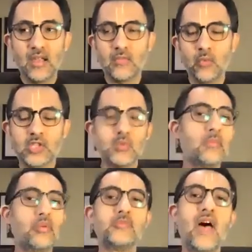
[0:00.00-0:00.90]
because we can
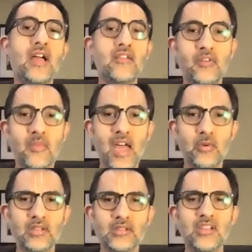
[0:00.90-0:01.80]
push back from that and
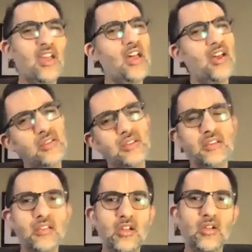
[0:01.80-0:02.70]
we can say, no, well,
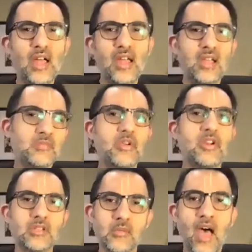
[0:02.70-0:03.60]
I
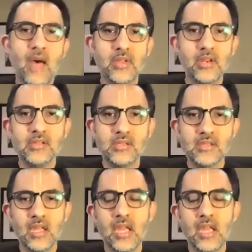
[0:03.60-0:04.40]
experienced some happiness.